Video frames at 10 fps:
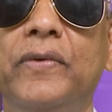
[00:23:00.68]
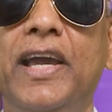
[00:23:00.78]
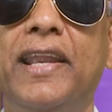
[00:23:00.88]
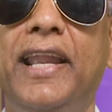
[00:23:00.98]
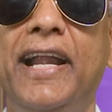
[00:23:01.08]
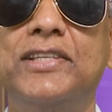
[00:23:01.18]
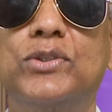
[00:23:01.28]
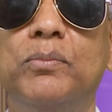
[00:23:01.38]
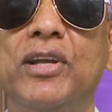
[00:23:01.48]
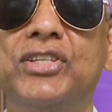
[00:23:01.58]
we are not
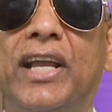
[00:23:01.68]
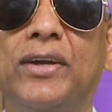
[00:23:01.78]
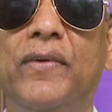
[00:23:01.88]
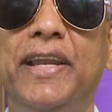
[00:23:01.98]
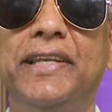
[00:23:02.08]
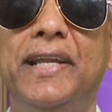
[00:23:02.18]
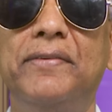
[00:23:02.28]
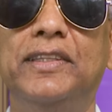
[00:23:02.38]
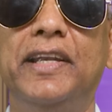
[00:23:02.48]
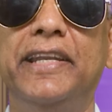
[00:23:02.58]
so much
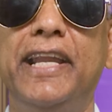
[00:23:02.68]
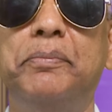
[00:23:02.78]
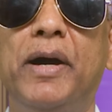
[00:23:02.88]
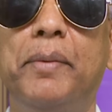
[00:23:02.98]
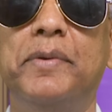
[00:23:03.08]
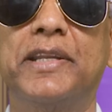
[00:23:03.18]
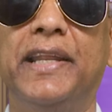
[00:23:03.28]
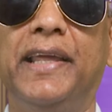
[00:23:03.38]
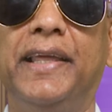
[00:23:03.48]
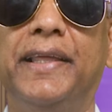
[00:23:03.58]
acquainted with the date palm
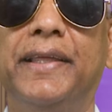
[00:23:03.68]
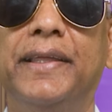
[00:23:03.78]
tree.